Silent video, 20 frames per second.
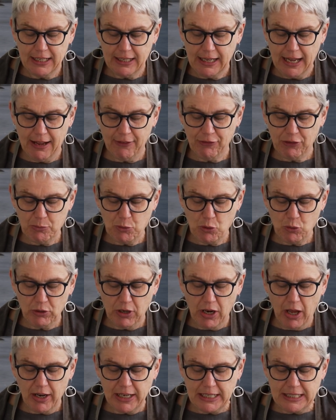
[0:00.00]
have them all
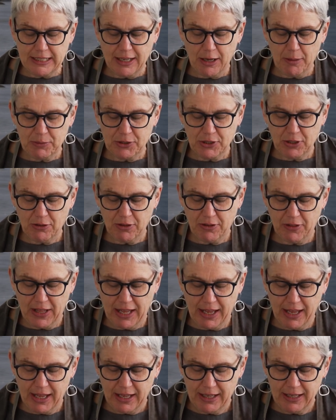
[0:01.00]
lined up so that
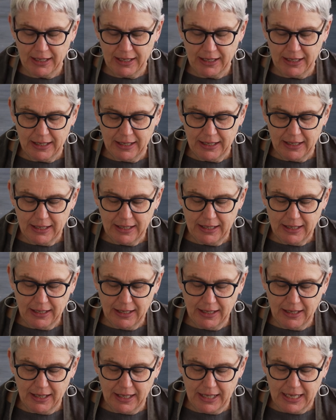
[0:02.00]

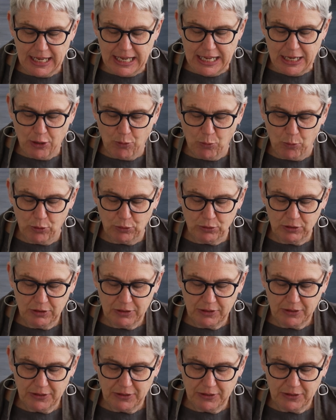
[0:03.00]
they're equal